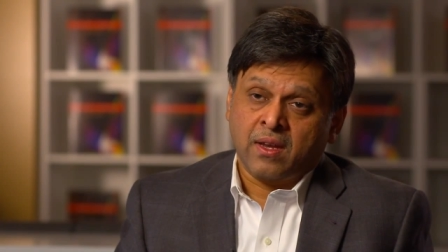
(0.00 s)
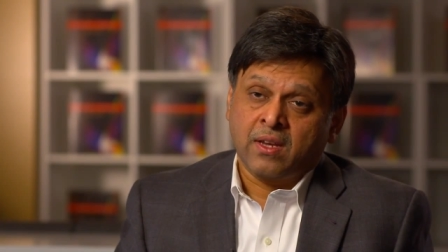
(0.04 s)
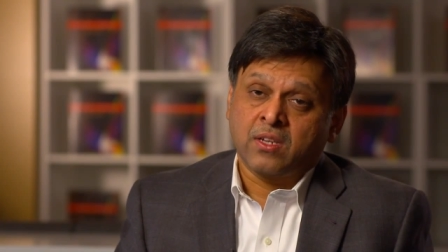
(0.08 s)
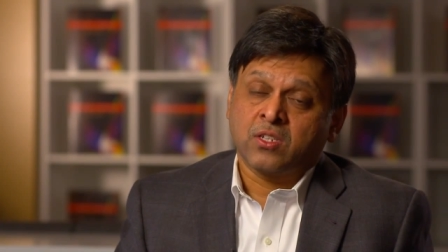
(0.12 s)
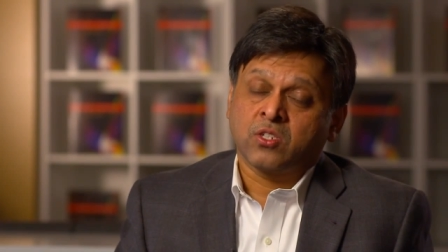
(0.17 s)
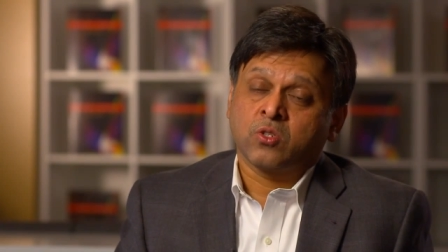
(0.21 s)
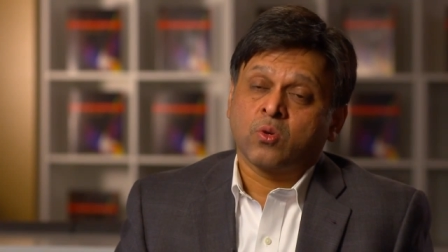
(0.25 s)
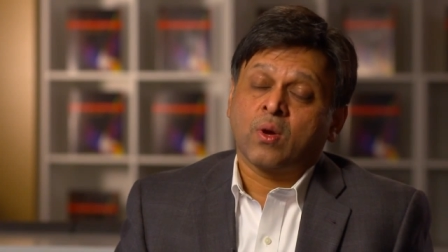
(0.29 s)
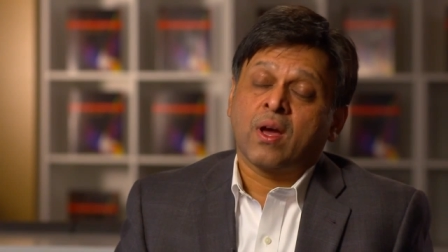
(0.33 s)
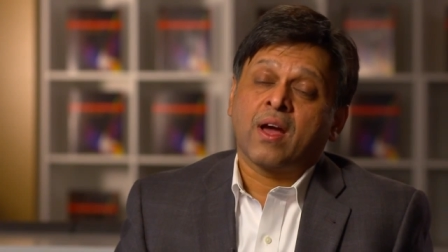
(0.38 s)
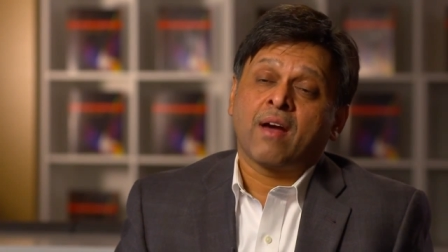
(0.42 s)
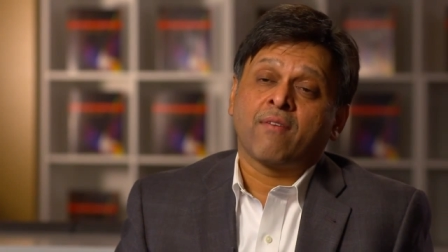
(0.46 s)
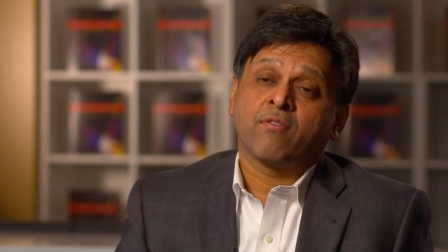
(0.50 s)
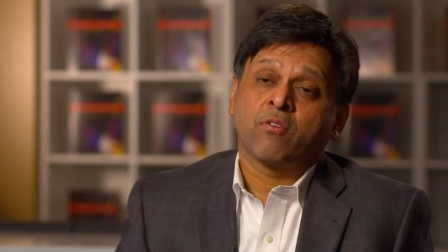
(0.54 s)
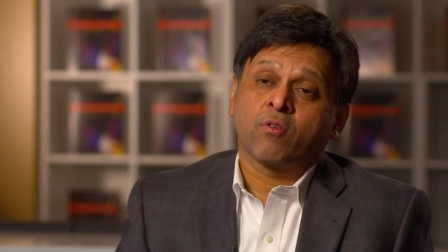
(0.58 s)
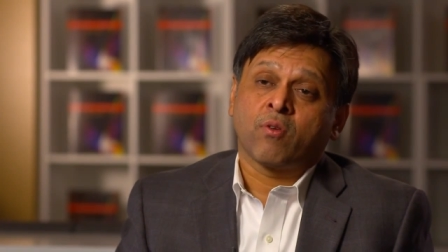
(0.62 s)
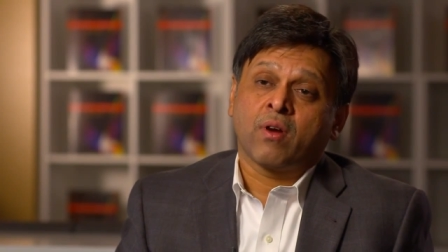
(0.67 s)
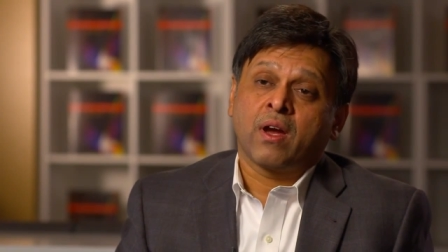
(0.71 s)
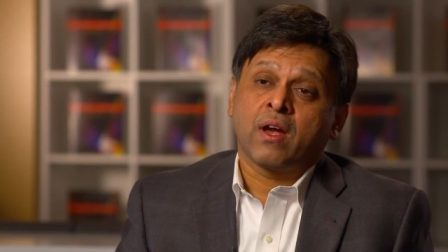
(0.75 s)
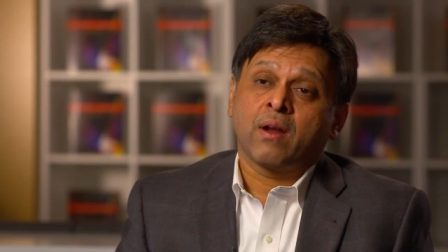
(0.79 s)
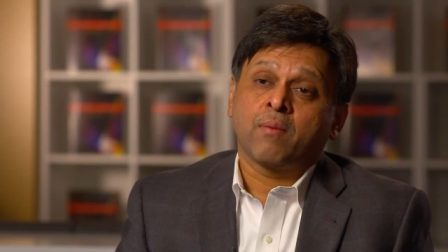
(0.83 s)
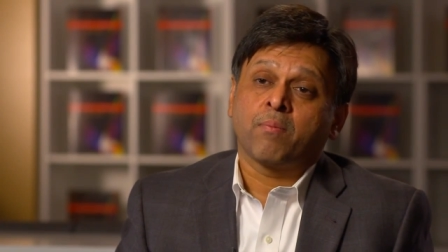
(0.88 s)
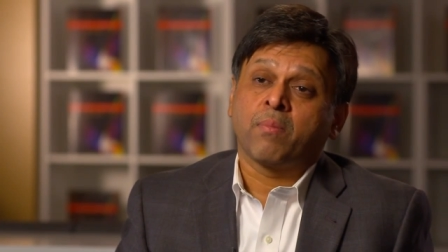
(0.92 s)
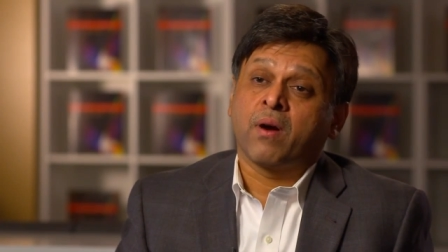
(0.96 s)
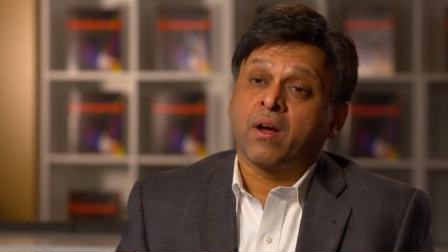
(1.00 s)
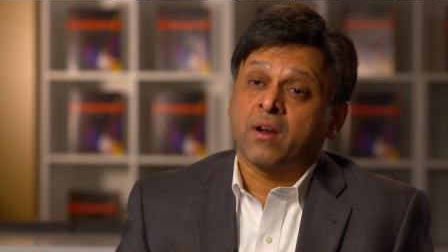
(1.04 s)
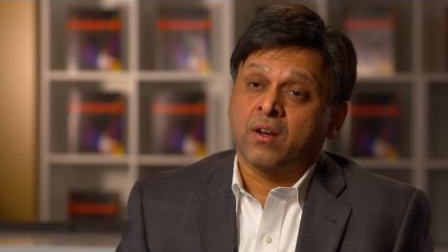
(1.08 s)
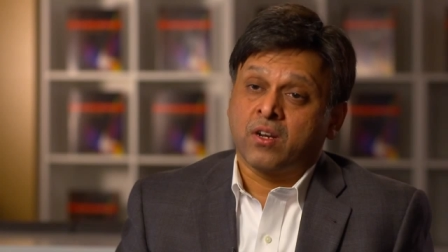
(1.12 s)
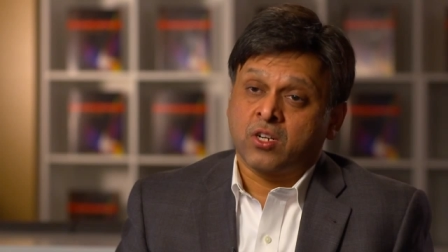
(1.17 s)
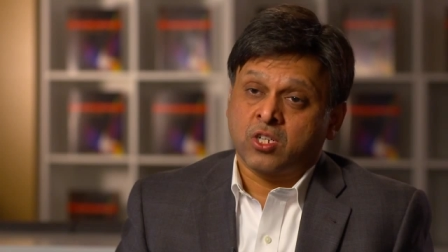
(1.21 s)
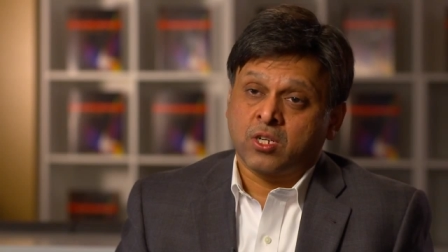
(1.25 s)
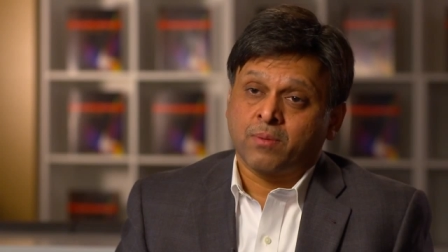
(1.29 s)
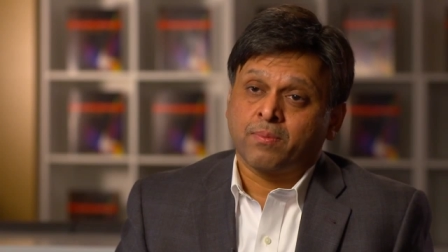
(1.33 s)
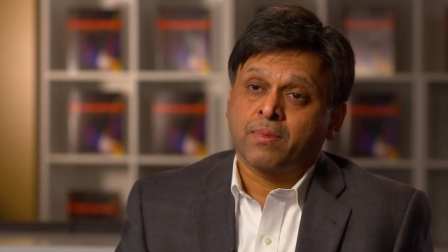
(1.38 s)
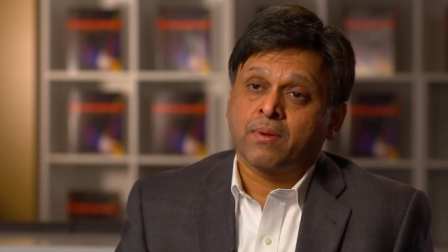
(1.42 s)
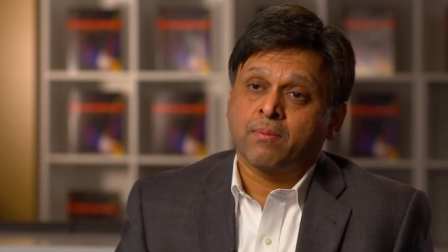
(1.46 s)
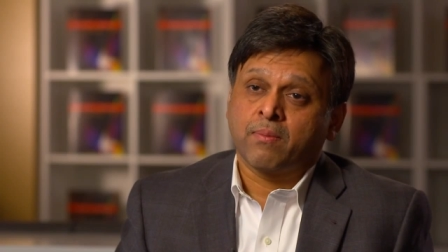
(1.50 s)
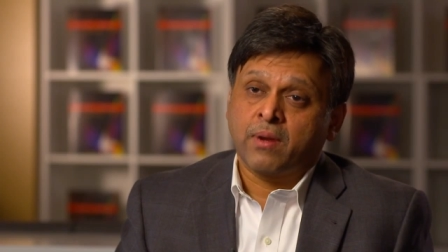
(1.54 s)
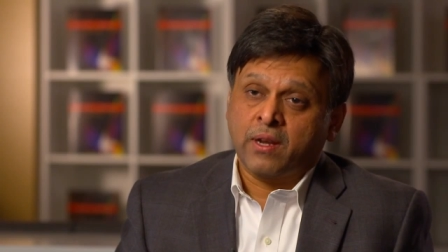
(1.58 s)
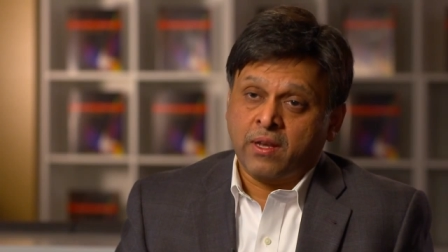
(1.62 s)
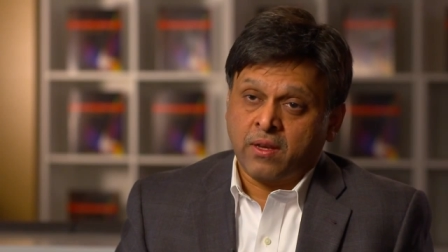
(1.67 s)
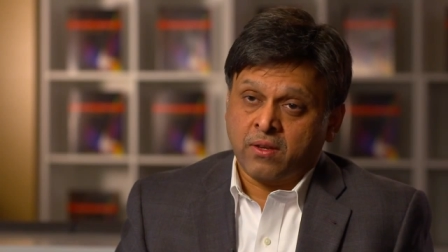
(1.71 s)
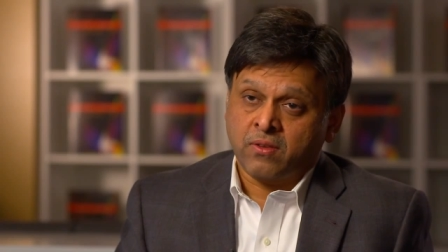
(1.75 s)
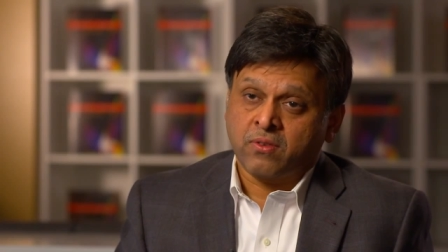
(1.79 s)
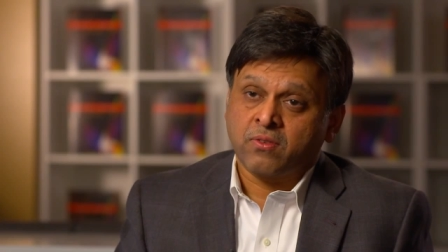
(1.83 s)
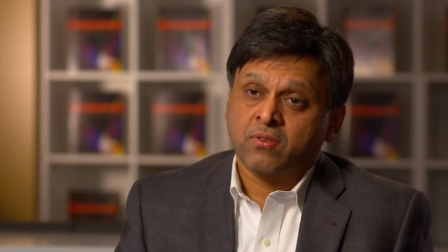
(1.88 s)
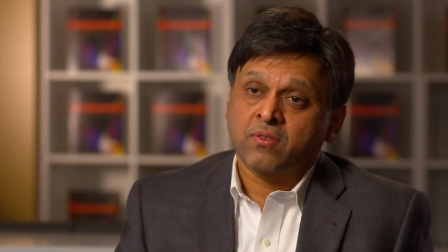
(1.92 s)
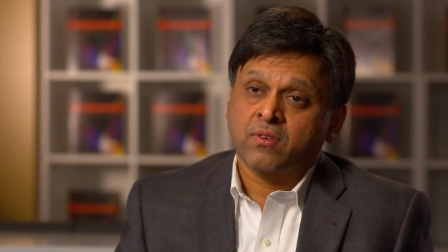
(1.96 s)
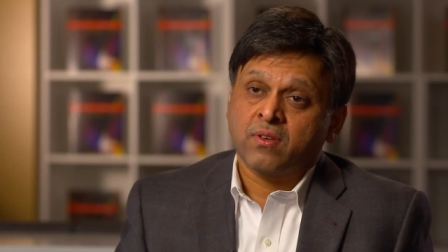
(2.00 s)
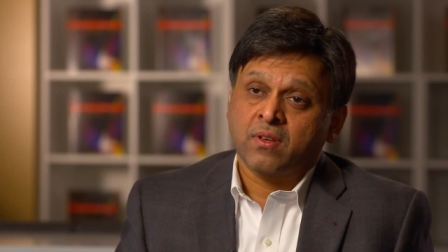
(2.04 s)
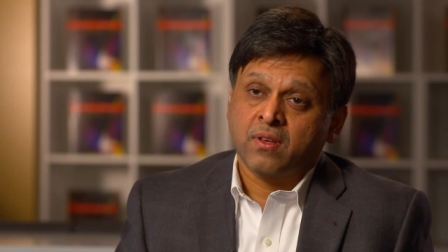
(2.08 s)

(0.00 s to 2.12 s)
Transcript: is to have the right partnership in place